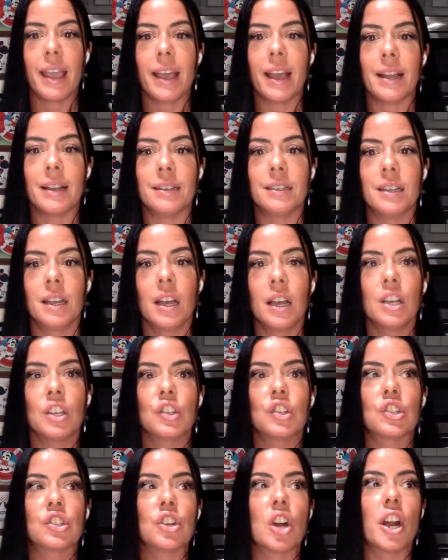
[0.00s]
and
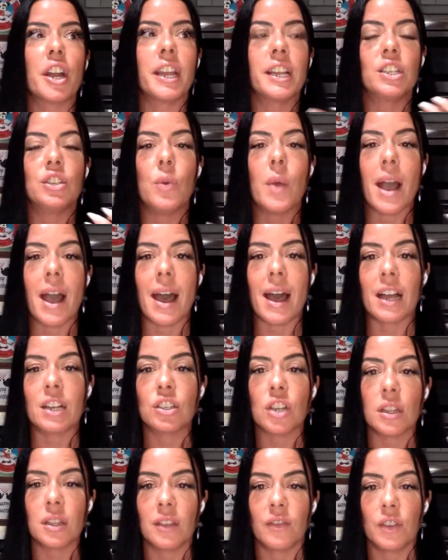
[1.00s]
starting to
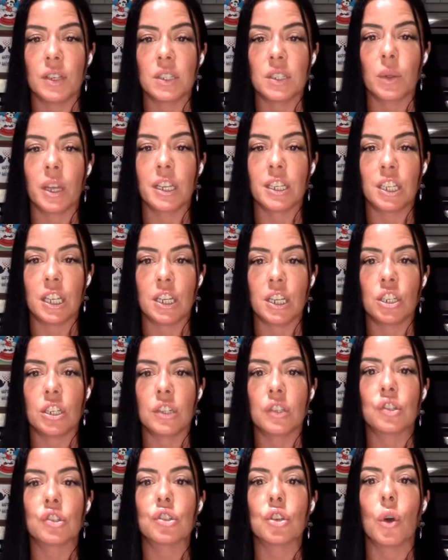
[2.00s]
act on the
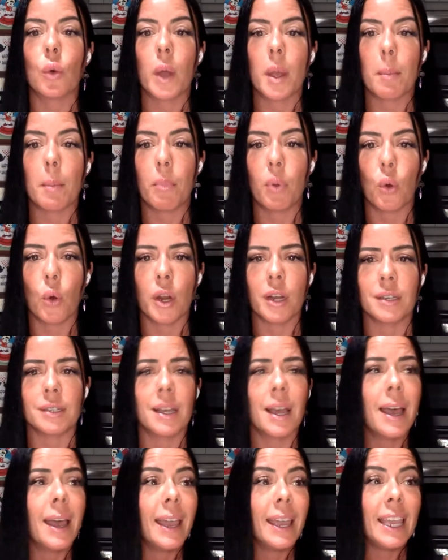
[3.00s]
visualization is so
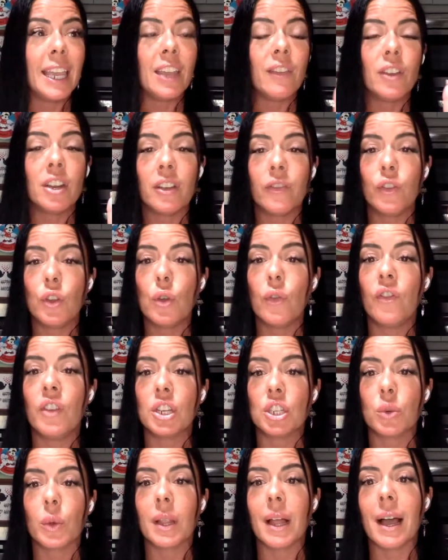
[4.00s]
important, even if you
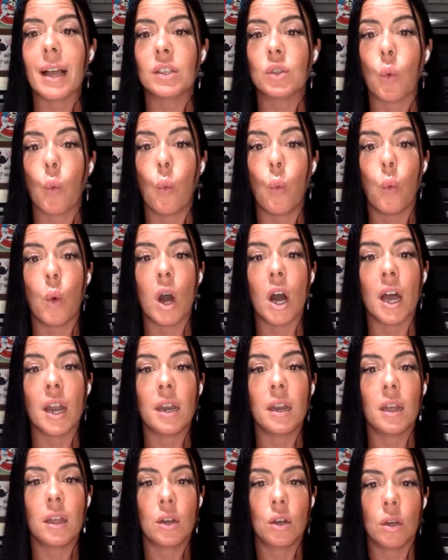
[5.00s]
visualize
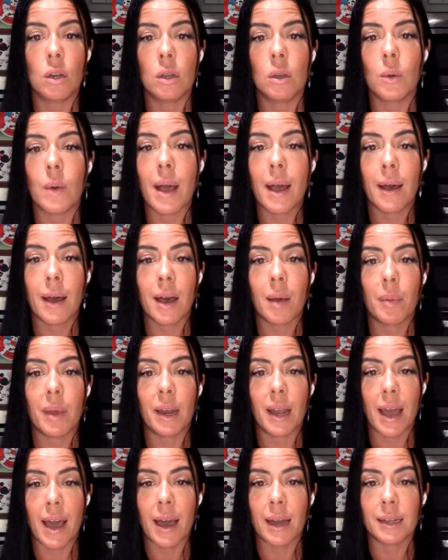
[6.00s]
one new
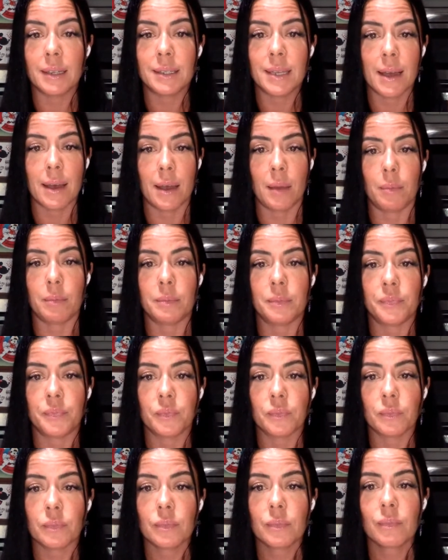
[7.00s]
habit at a time.
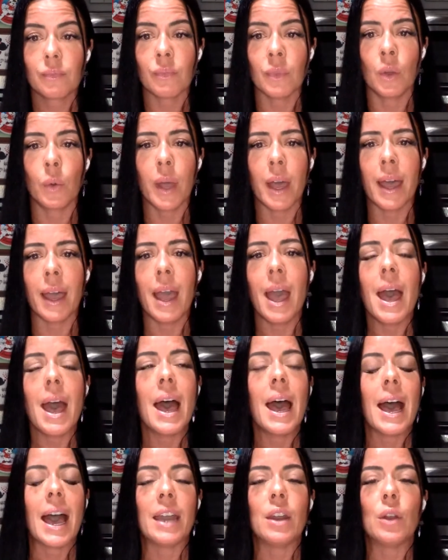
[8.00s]
Okay.
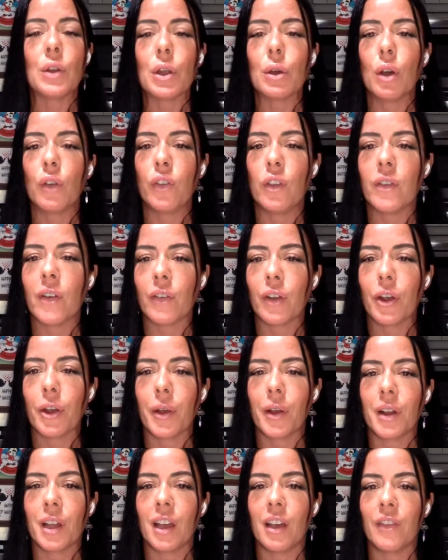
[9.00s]
I don't know if you've
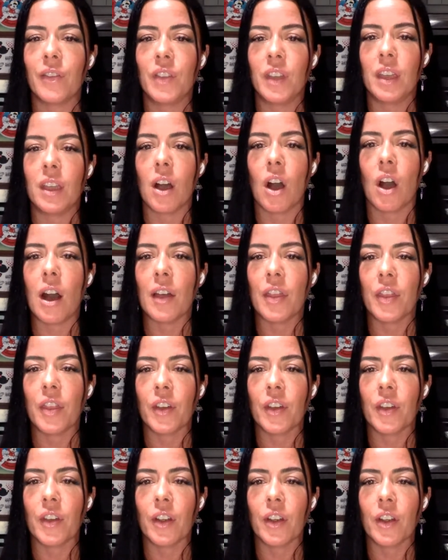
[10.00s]
ever heard of the
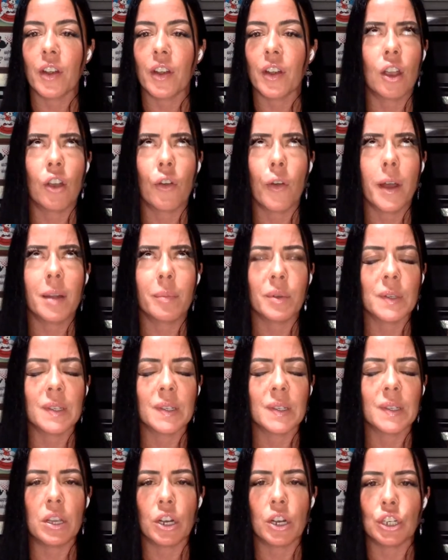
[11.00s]
author and the
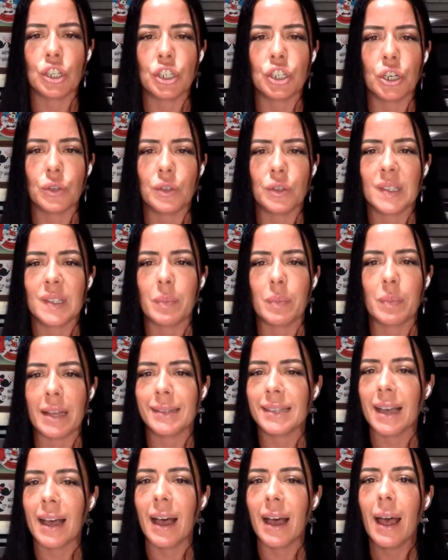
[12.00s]
incredible speaker, Joe
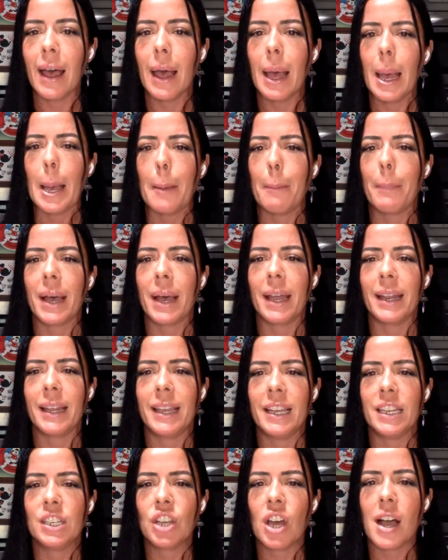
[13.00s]
Dispenza,
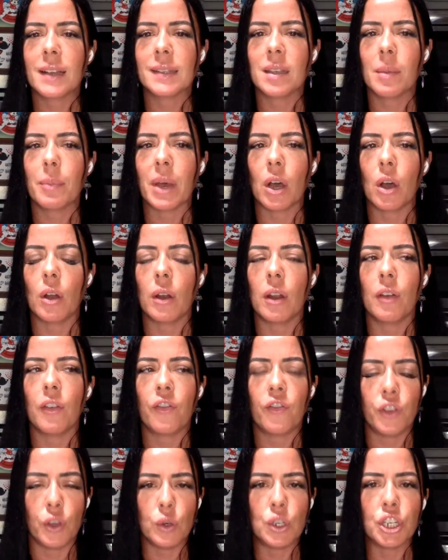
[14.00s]
but he talks about
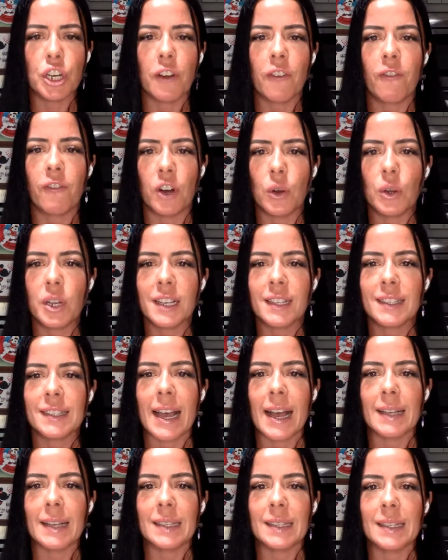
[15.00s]
future
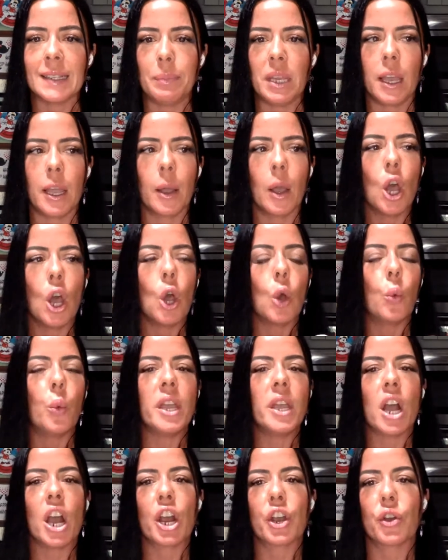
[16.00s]
focus as being
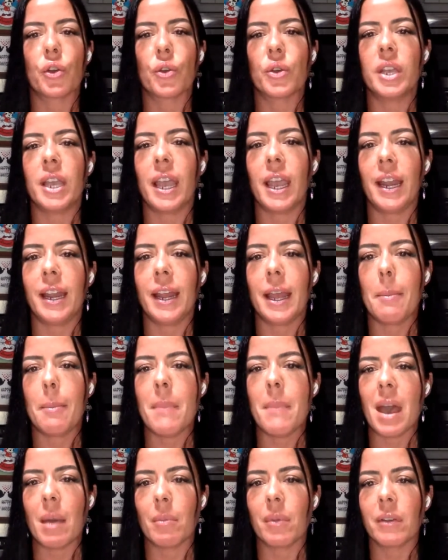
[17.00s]
we are
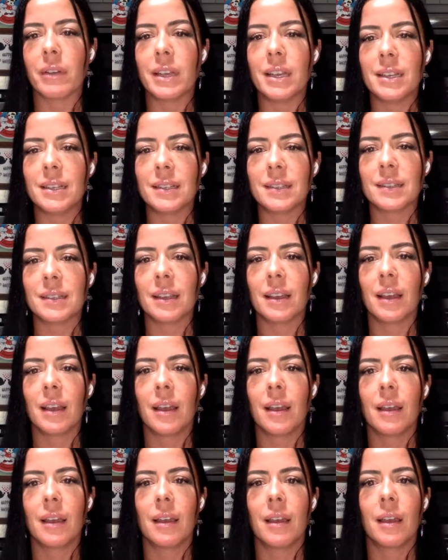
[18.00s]
creating memories.
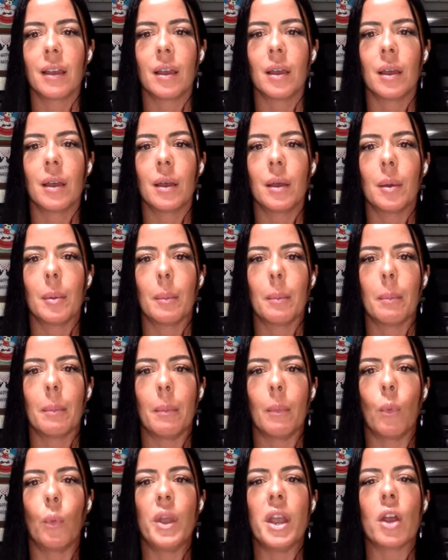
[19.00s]

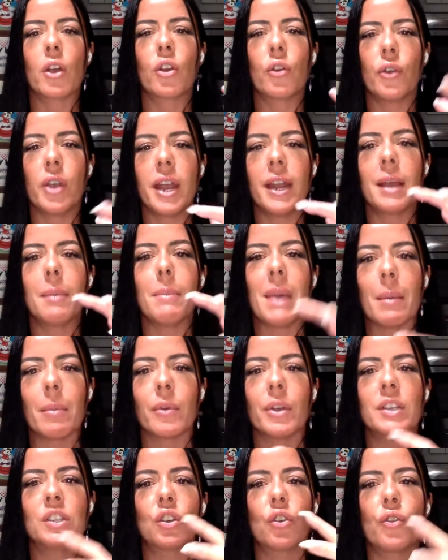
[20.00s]
We are creating
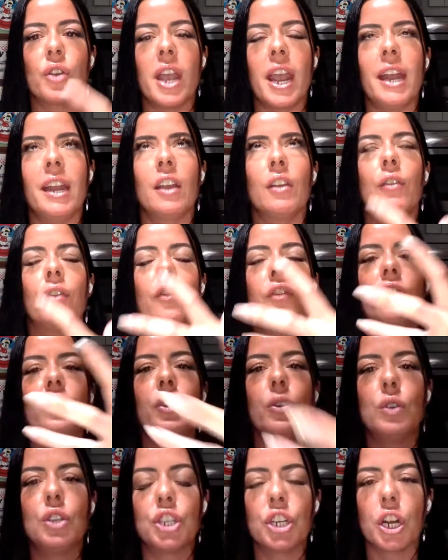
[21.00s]
memories, creating
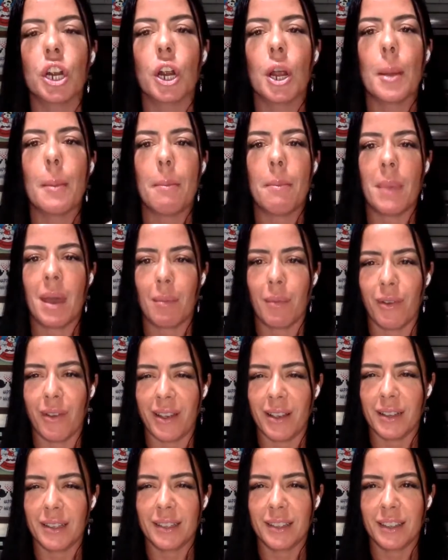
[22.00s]
future
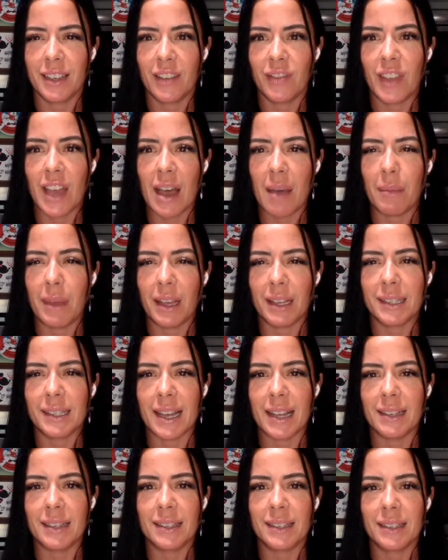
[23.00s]
memories, if that
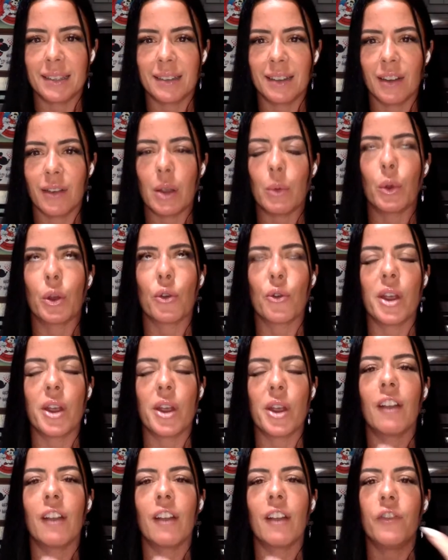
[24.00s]
makes sense. All right. We're
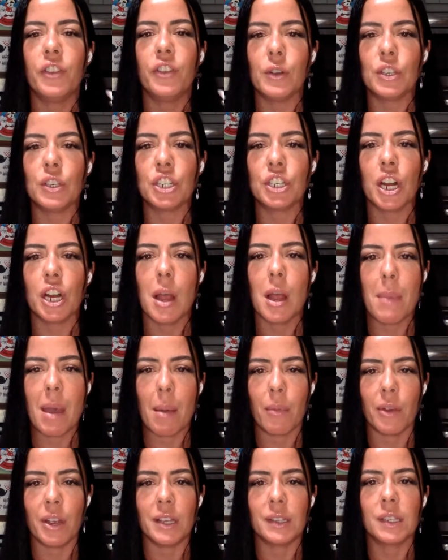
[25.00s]
creating future
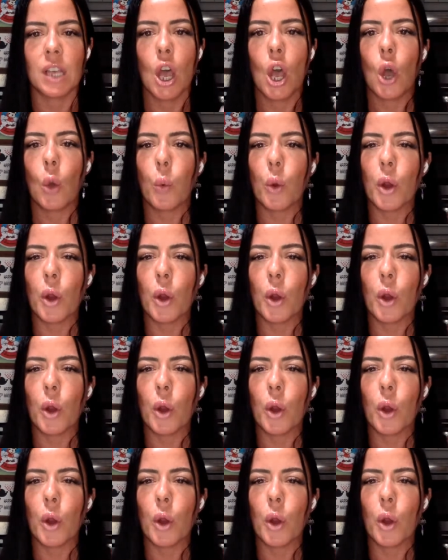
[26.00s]
memories.